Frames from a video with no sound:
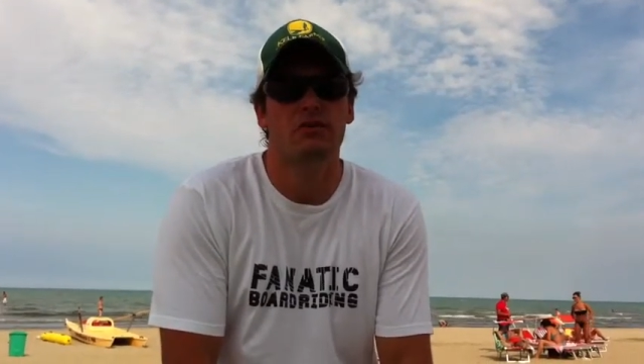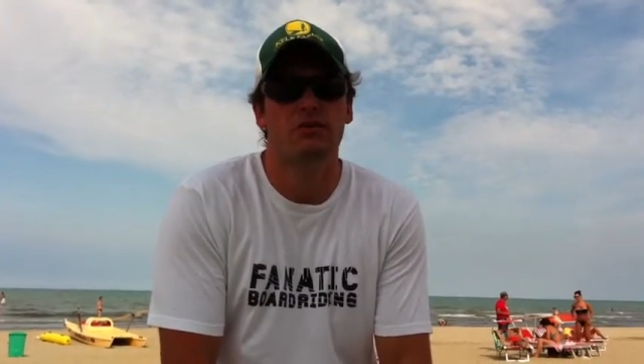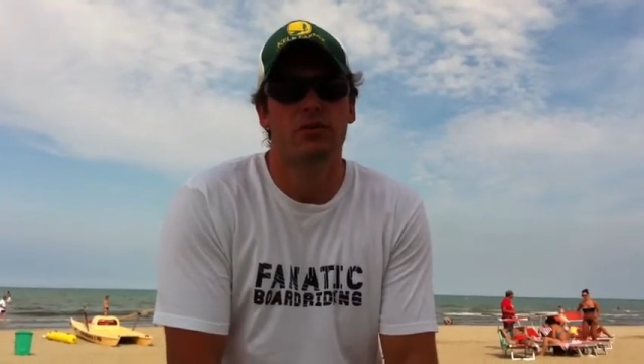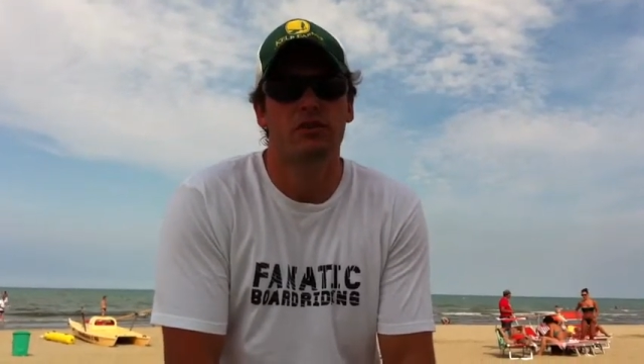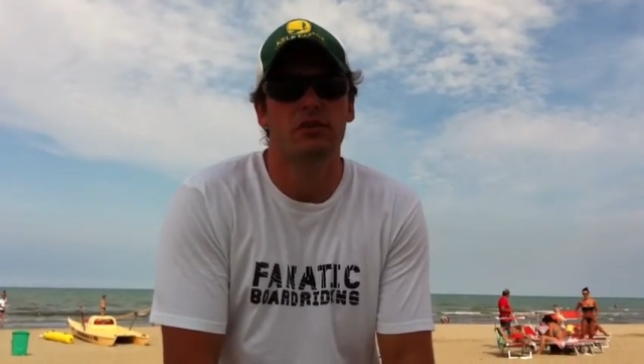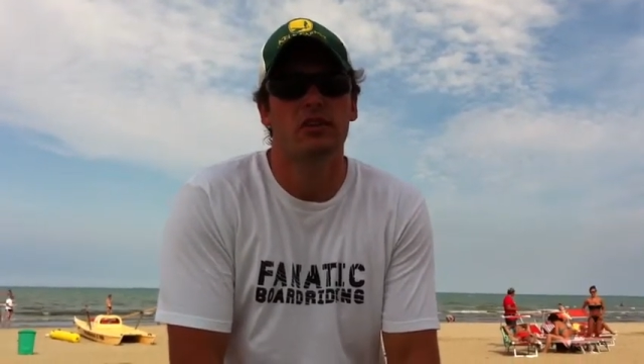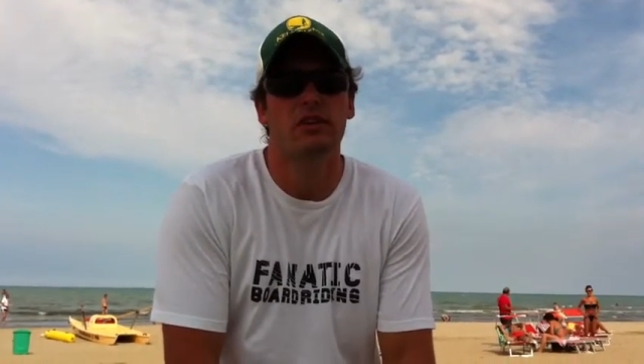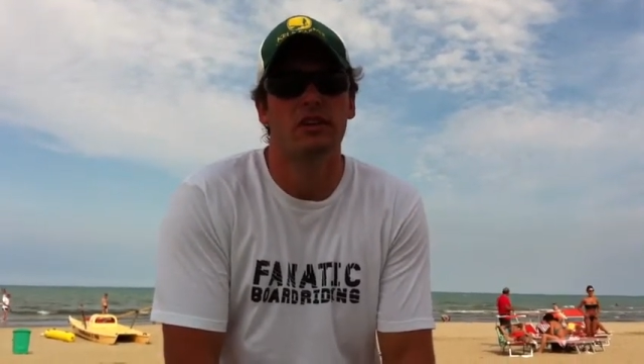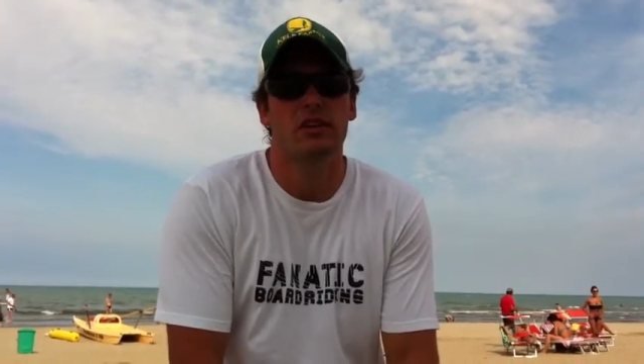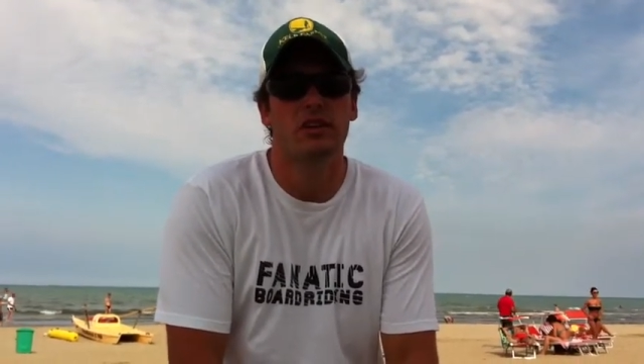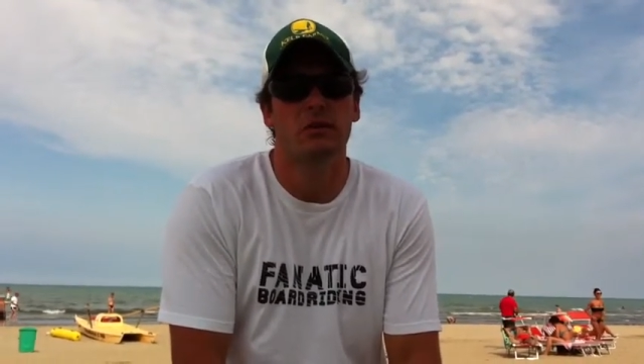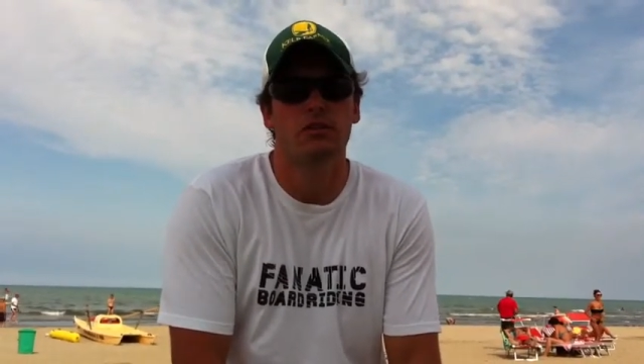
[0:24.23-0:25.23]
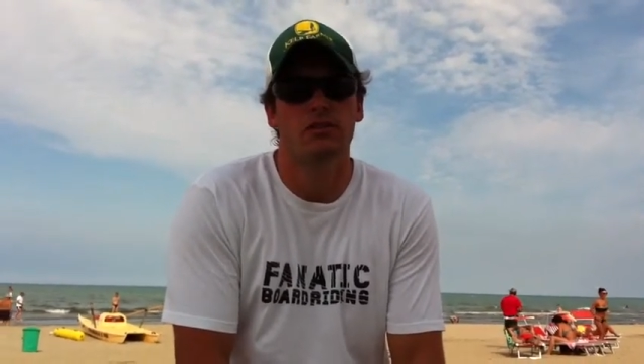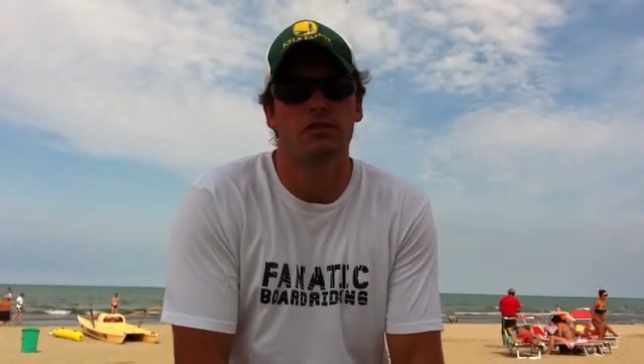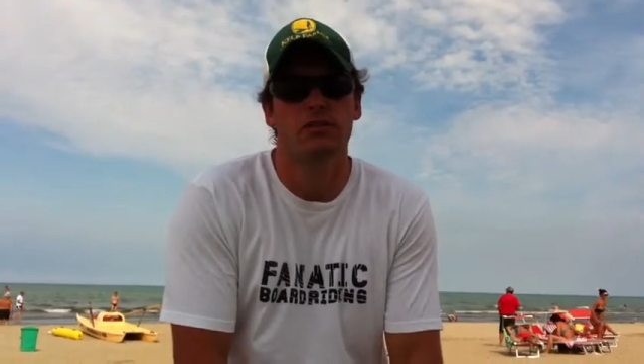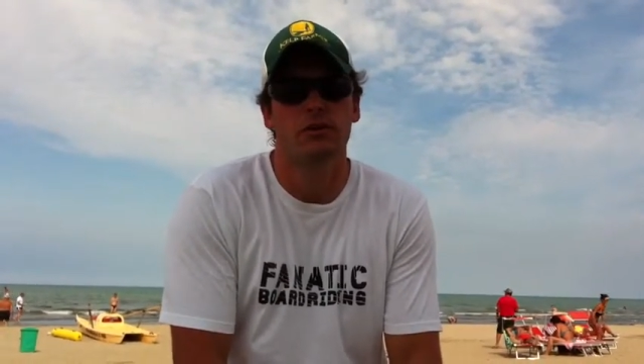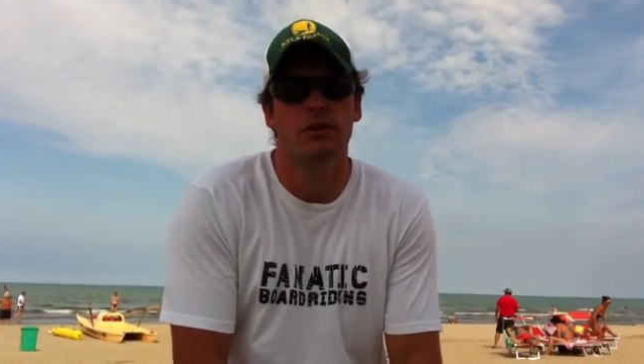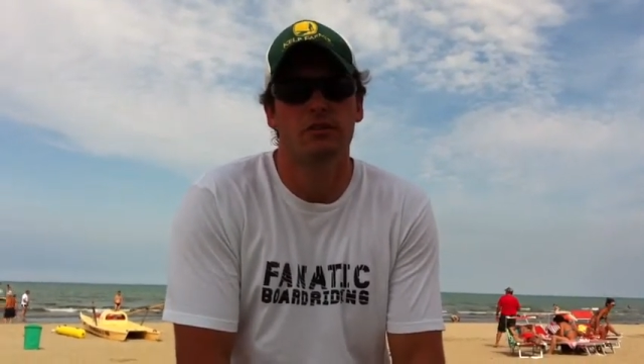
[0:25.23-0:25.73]
14 hours and
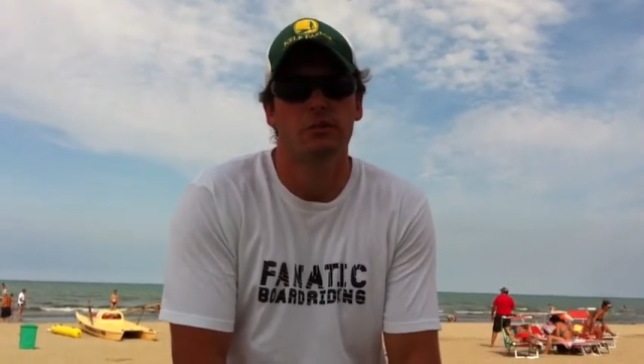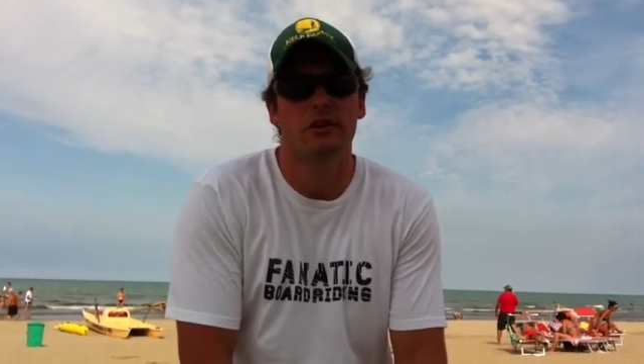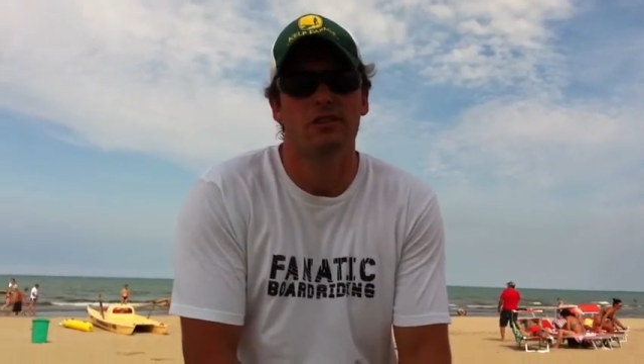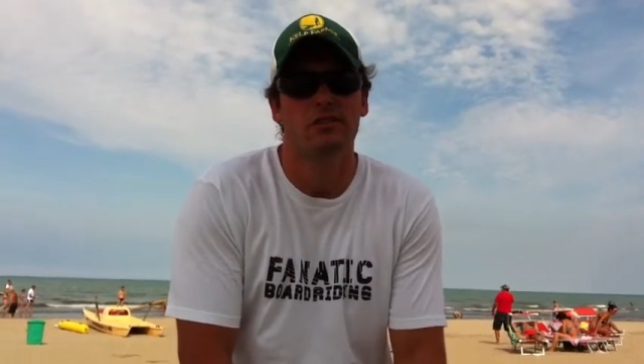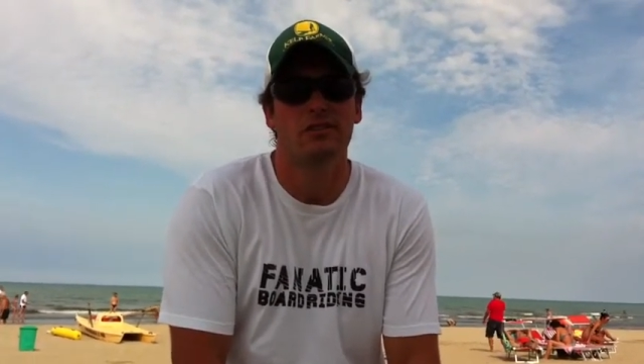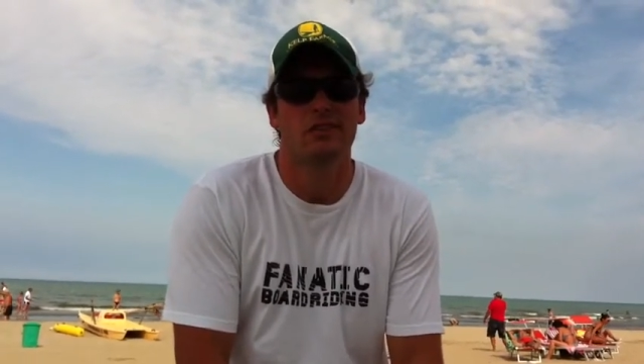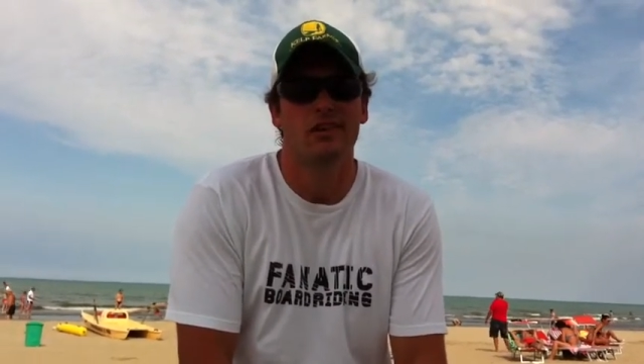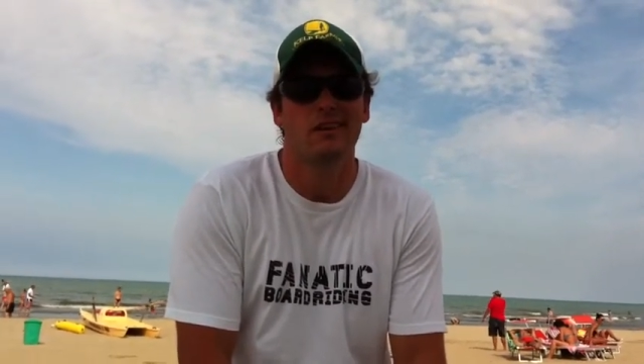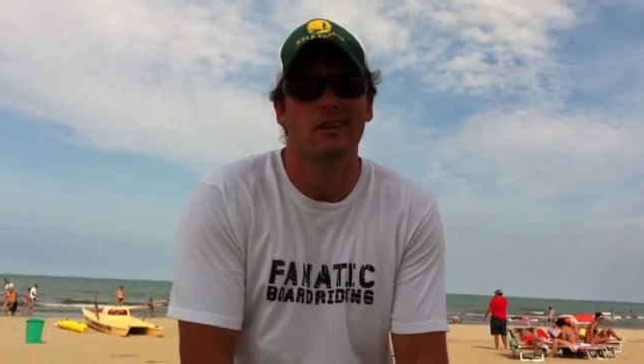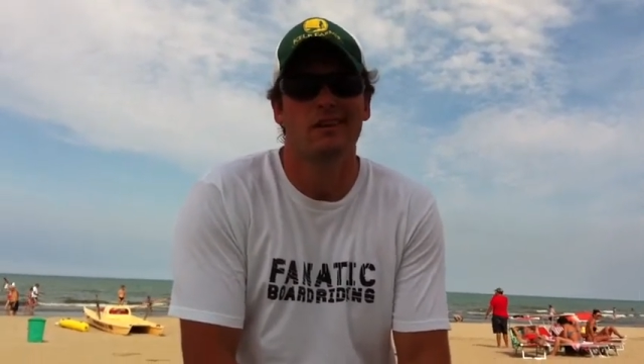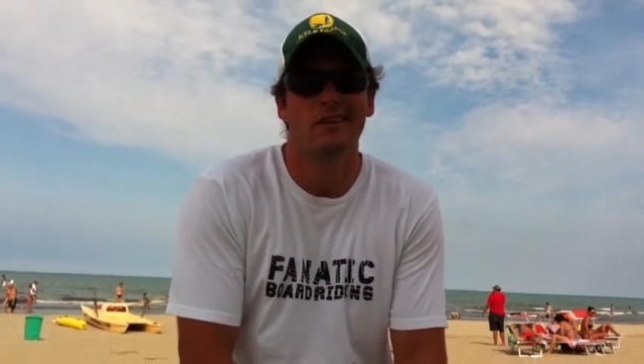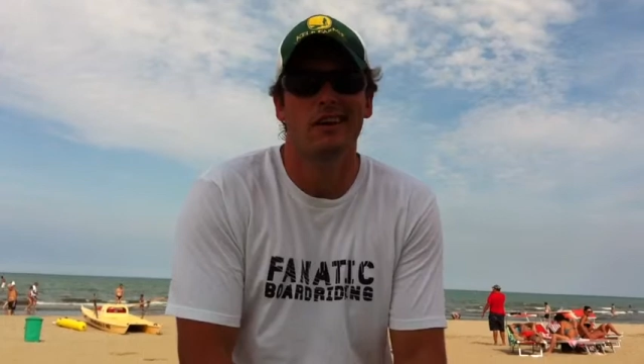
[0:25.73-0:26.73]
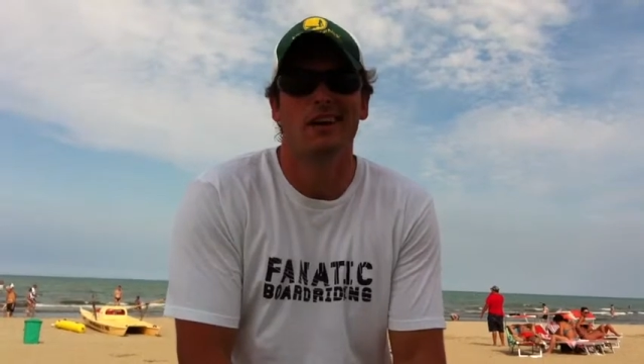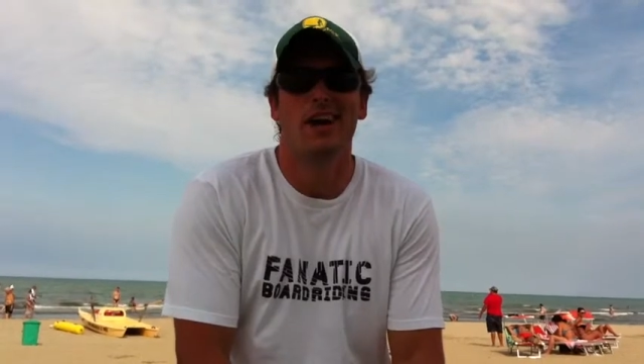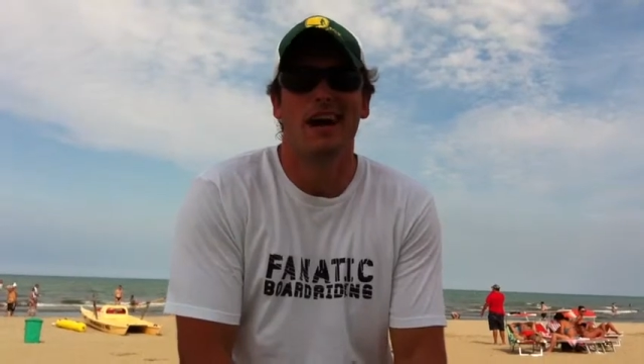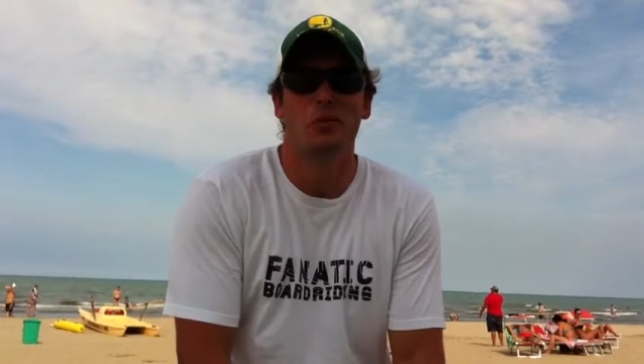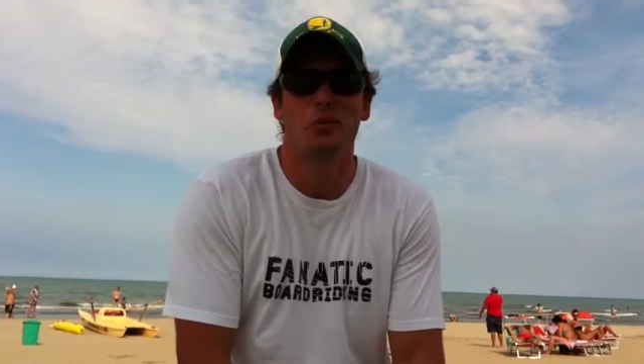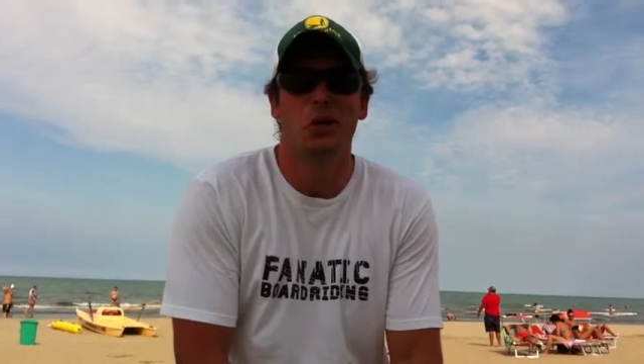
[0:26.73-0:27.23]
48 minutes,
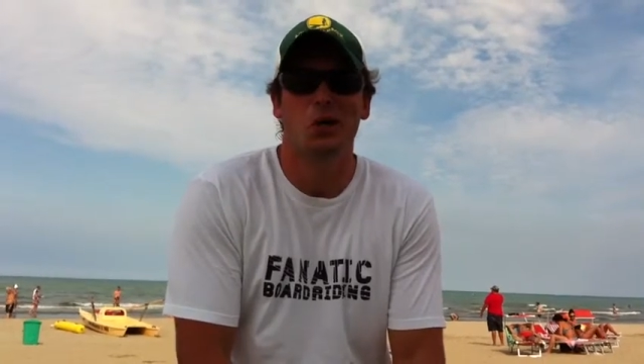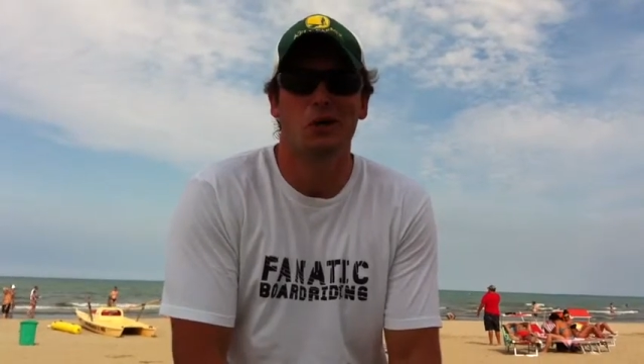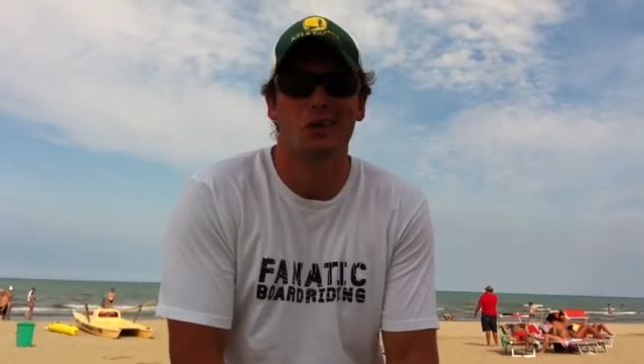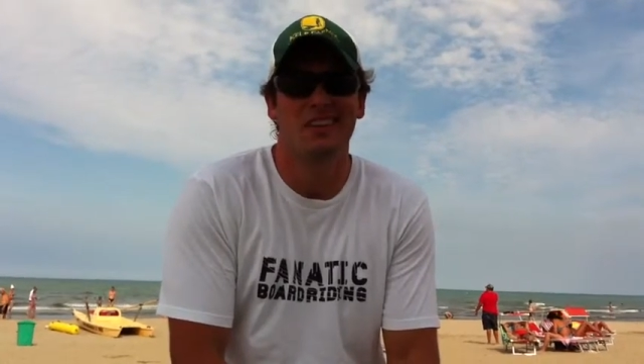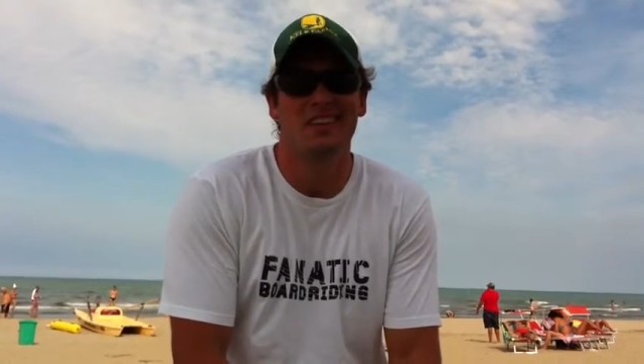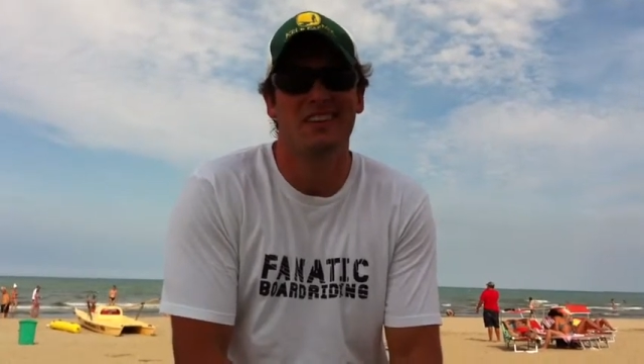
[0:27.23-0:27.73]
I recall.